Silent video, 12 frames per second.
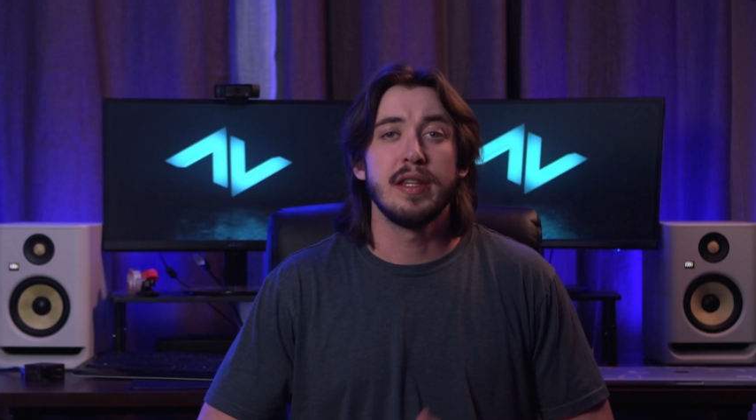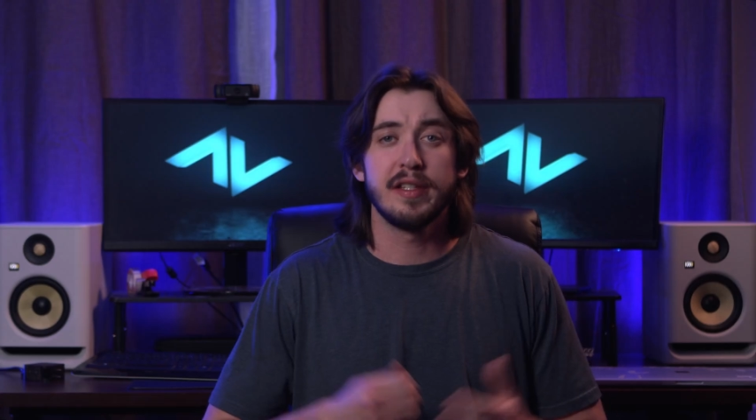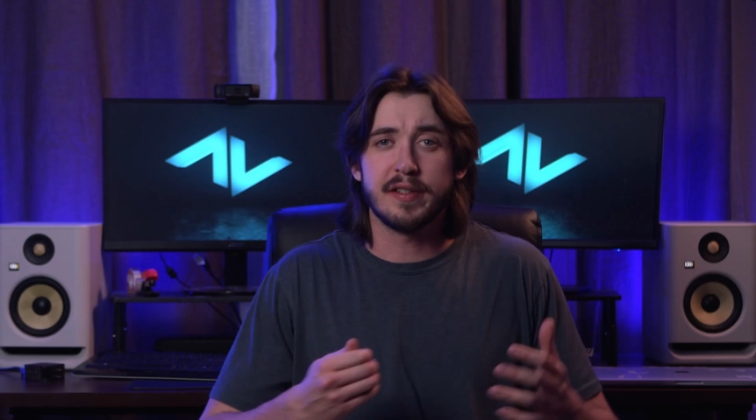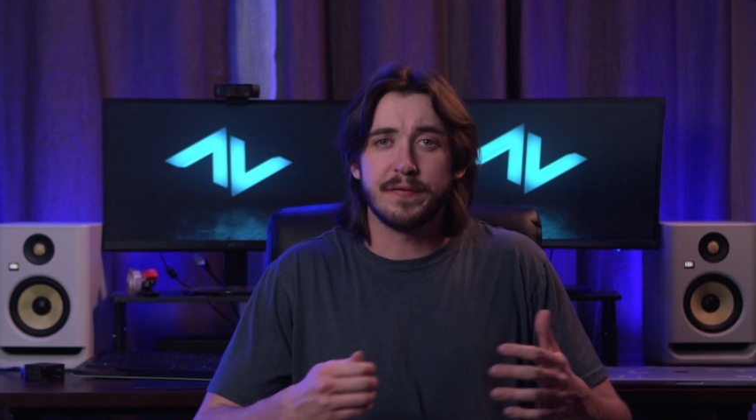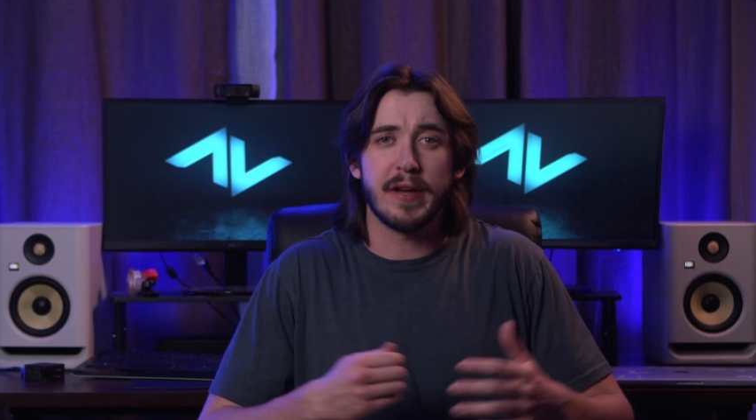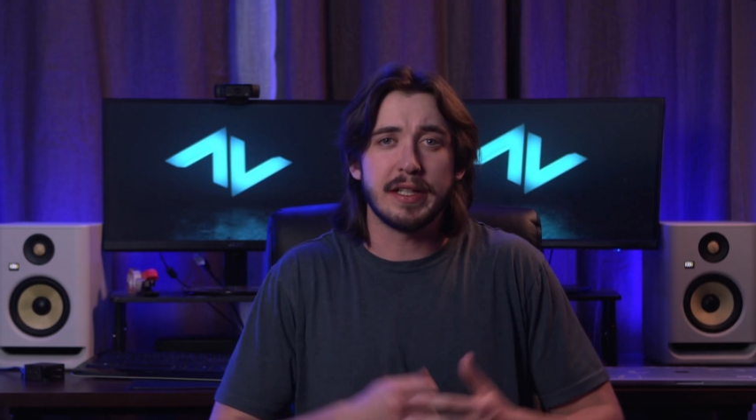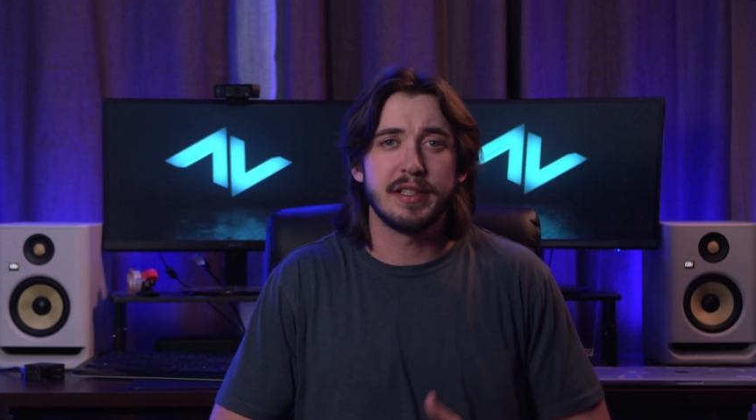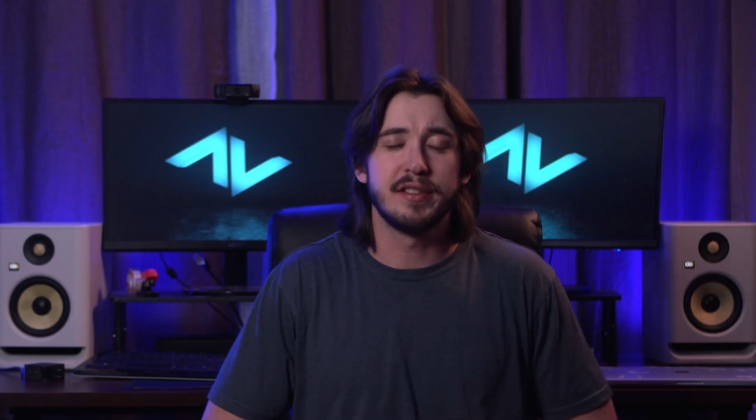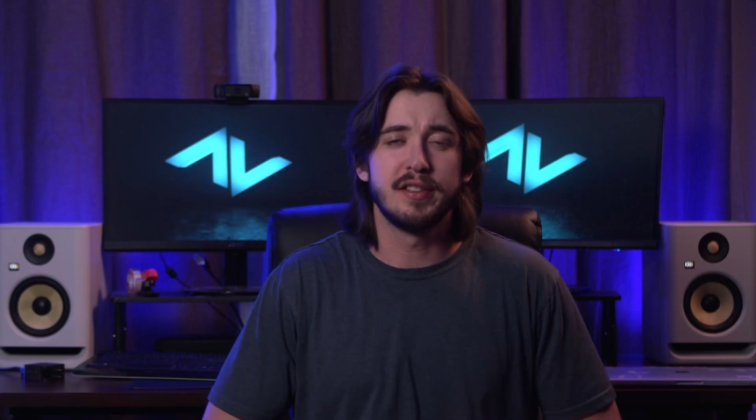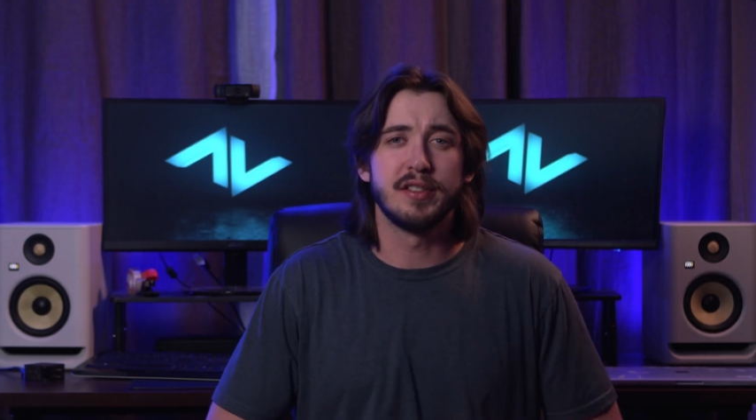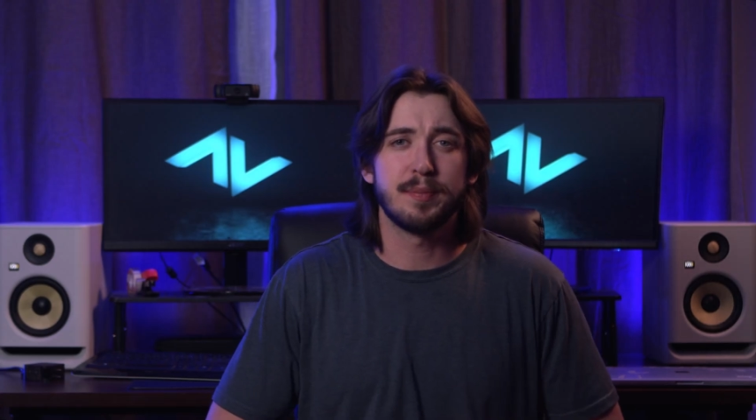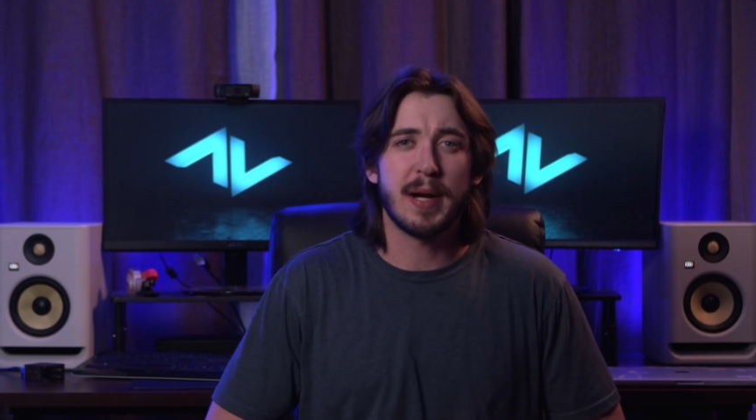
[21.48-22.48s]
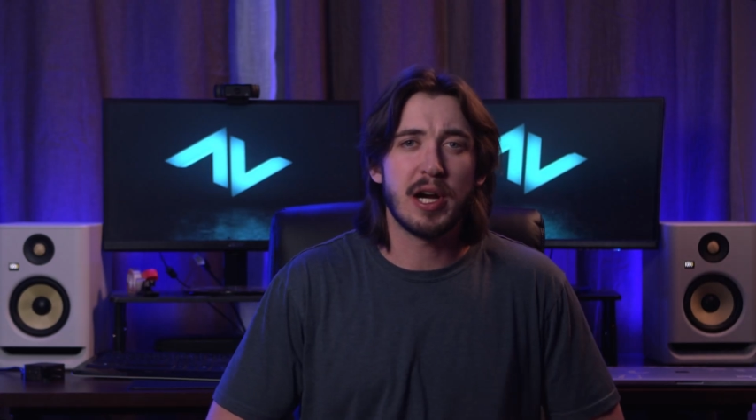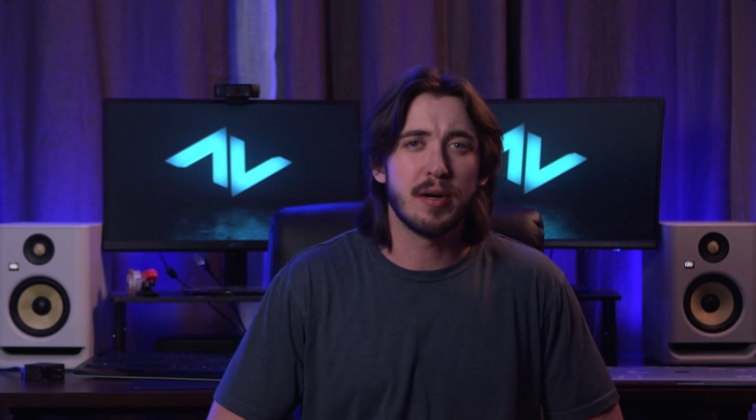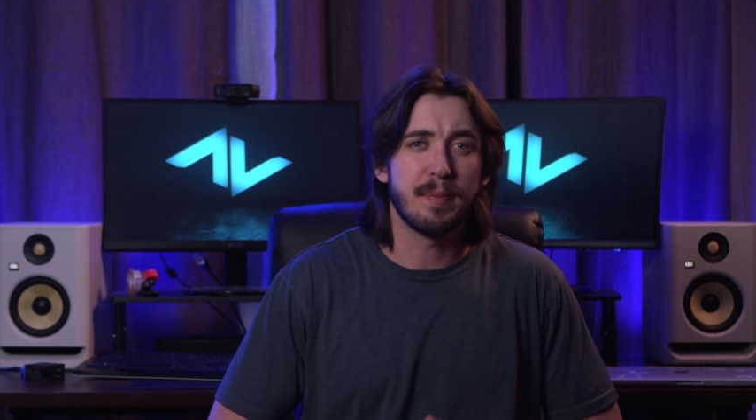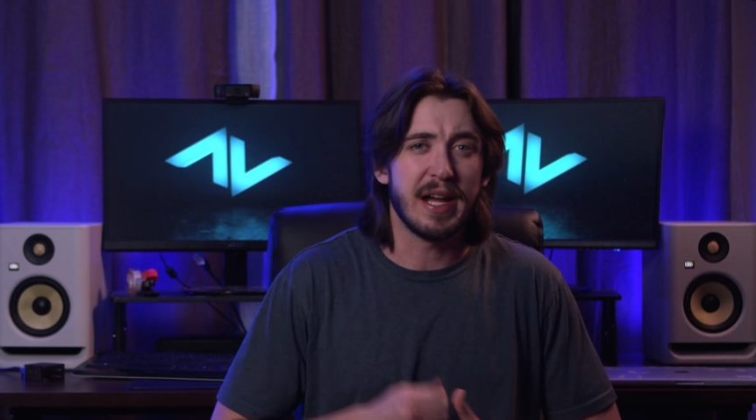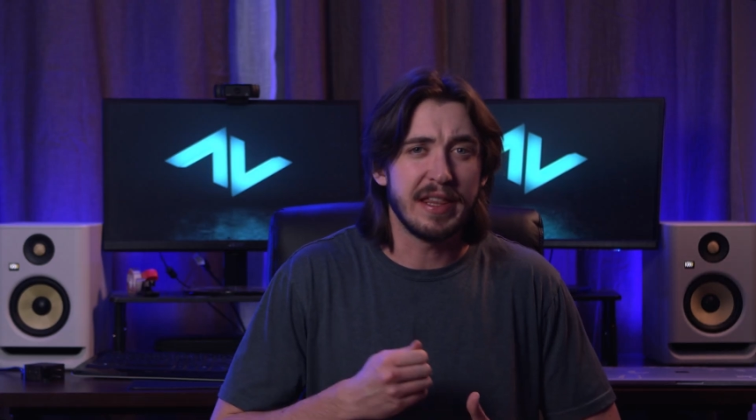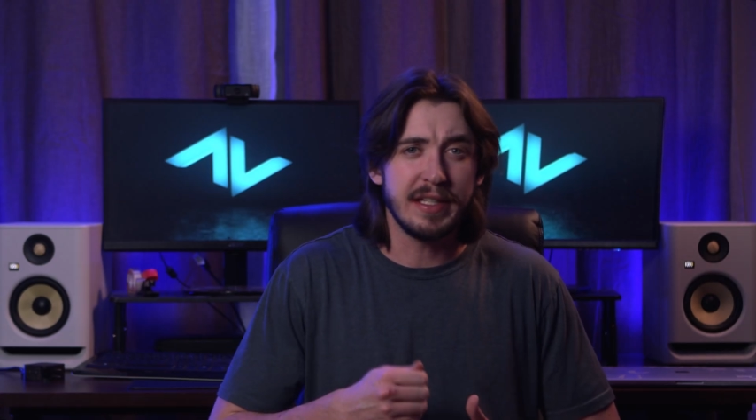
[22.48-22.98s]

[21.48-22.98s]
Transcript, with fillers: This effect is inspired by